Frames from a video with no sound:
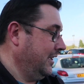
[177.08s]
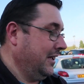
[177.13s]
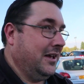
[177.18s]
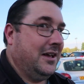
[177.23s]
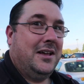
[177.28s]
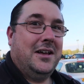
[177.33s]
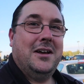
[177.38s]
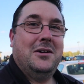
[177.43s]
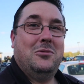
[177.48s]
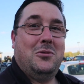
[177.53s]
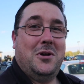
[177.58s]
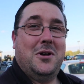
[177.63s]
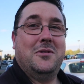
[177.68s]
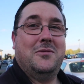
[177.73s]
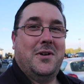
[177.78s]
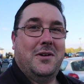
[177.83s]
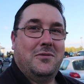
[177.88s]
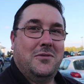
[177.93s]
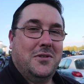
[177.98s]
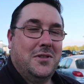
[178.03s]

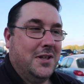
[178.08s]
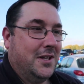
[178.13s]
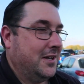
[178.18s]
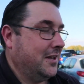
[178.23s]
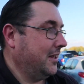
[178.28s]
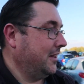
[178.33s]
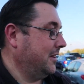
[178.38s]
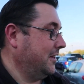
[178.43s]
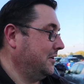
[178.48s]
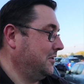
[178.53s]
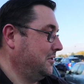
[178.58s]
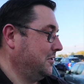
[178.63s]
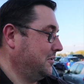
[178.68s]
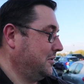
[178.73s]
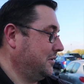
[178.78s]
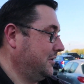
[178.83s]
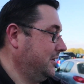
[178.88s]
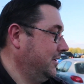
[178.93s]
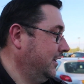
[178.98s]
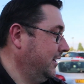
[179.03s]
everything, and then
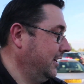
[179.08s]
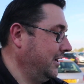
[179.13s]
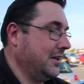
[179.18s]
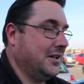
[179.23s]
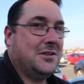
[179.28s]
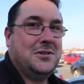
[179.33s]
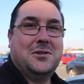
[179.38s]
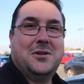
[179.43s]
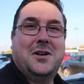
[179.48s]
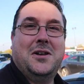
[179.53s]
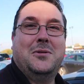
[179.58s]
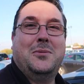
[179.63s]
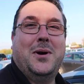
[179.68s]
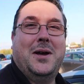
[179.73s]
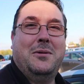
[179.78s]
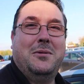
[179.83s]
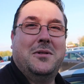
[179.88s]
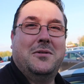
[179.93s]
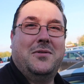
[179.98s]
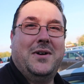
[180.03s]
just took it
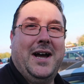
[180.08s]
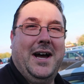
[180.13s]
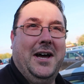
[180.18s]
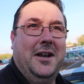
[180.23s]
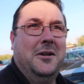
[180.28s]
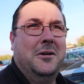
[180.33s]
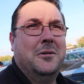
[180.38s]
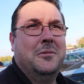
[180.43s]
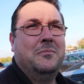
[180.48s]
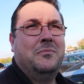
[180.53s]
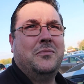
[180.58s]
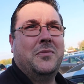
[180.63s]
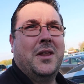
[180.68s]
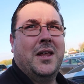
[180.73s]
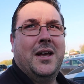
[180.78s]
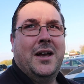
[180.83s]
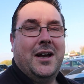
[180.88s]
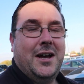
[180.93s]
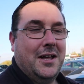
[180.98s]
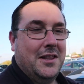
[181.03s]
away with a van
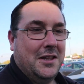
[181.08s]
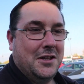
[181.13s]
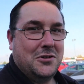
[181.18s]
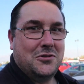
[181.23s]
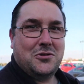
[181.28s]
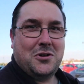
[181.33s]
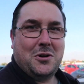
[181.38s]
and then